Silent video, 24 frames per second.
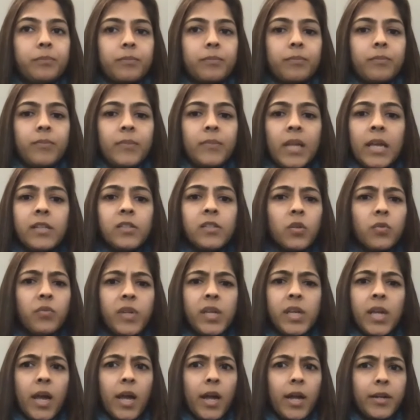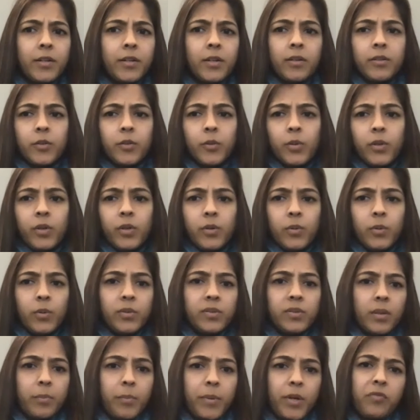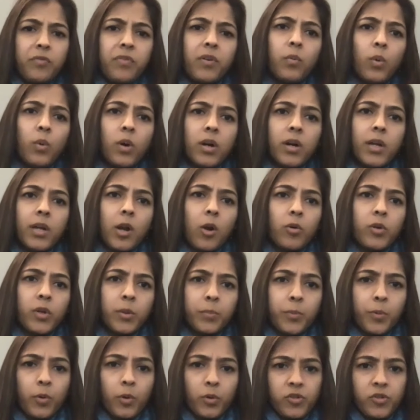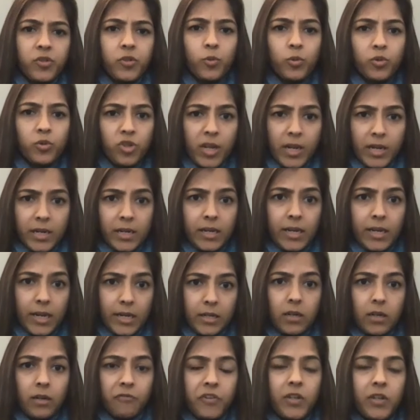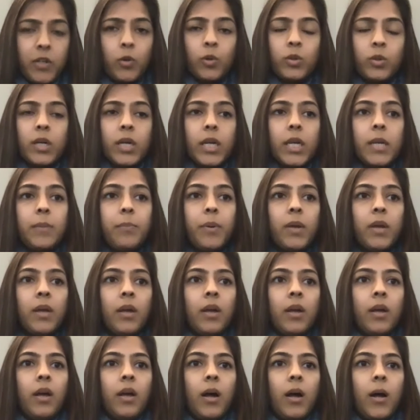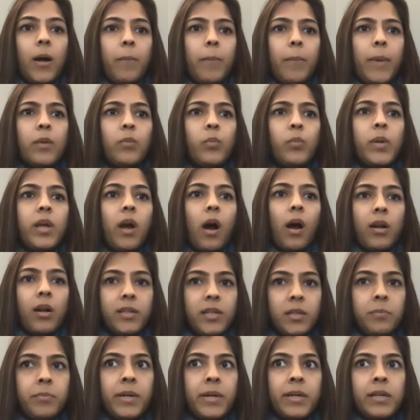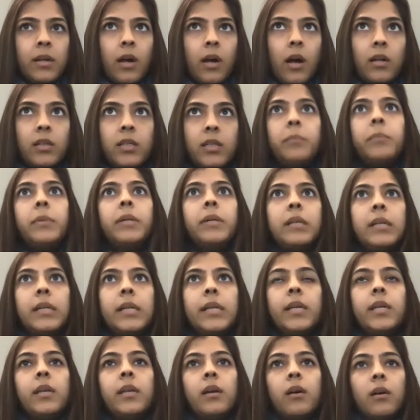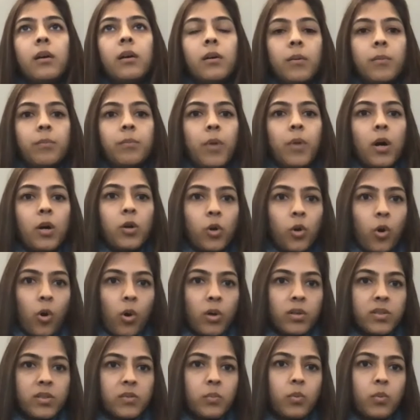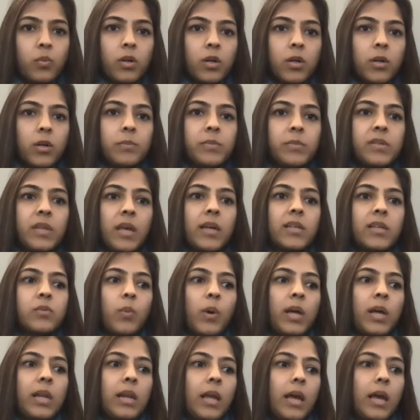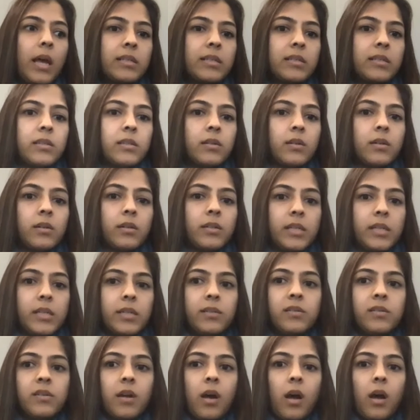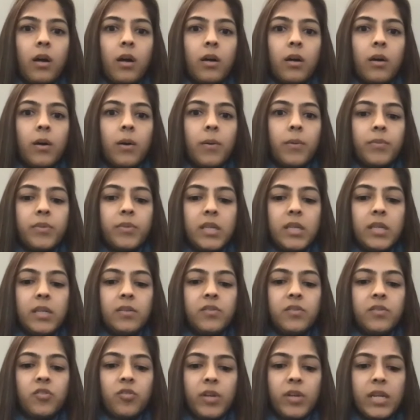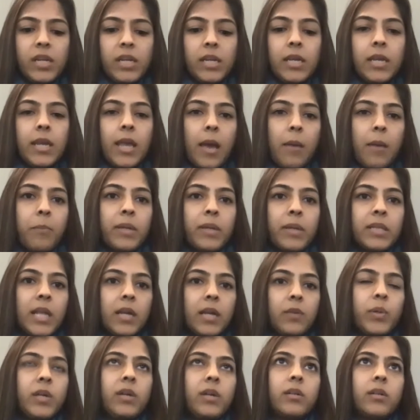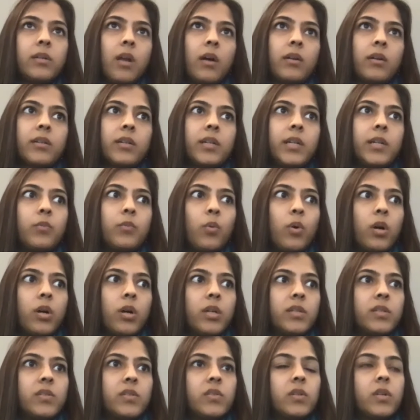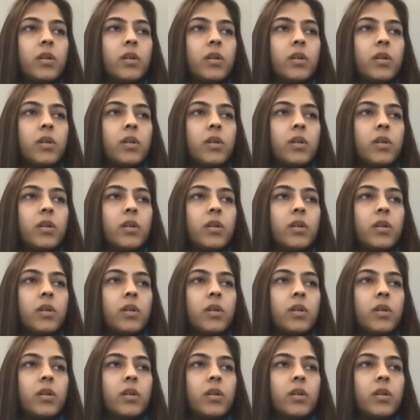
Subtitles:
And so we had to use a bit of a workaround approach to generate a phenotype. And we ultimately, across worms as well as yeast, the screening campaign that we conducted was